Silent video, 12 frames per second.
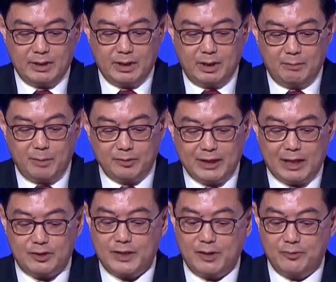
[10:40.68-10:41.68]

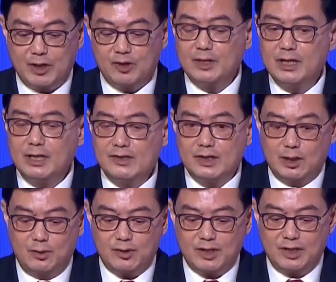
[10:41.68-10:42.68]
Multilateral and regional
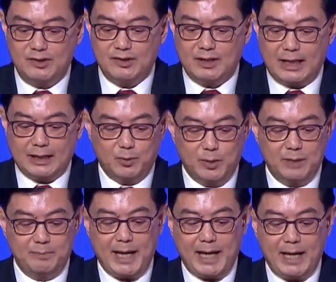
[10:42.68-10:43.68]
institutions like the World
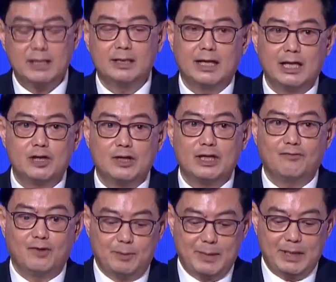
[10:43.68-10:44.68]
Bank, the Asian
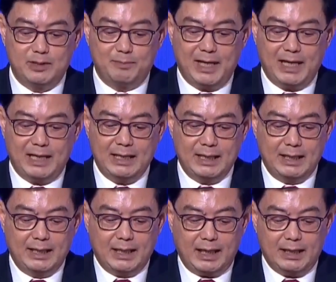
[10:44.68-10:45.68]
Development Bank,
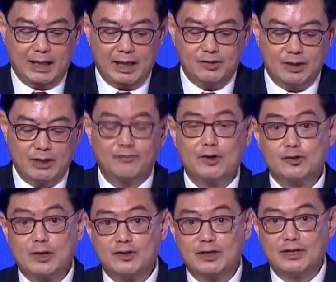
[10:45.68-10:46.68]
and the Asian
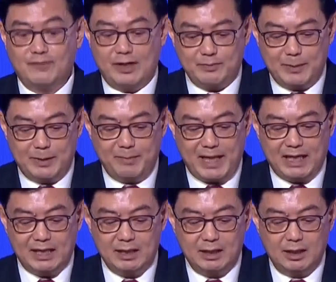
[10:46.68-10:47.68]
Infrastructure Investment
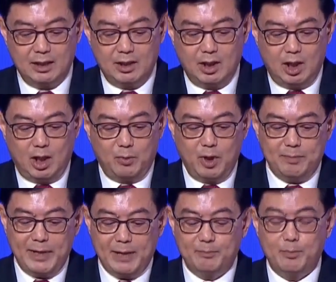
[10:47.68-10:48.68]
Bank will
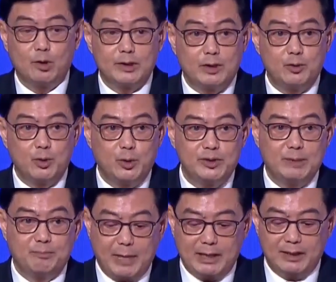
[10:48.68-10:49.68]
play important roles in
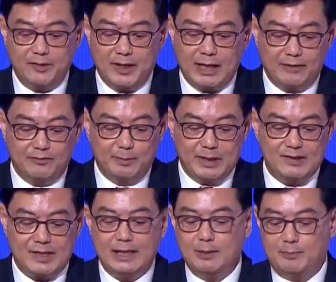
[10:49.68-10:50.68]
partnering governments
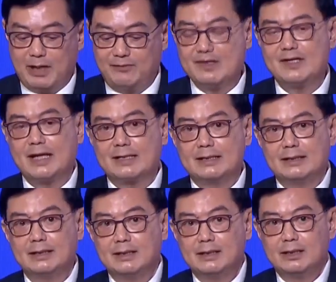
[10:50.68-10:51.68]
and the private sector
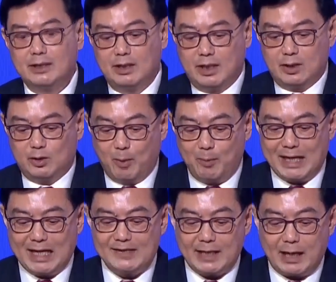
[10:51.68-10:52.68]
to
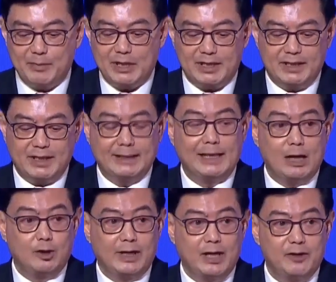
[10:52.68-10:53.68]
mobilize capital and
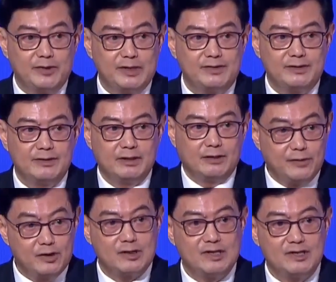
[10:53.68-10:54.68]
allocate risks
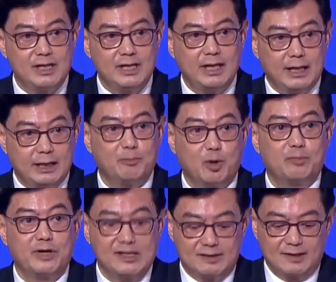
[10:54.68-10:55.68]
efficiently and
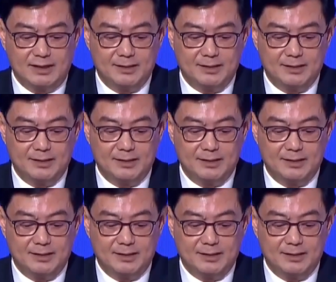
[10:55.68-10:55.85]
appropriately.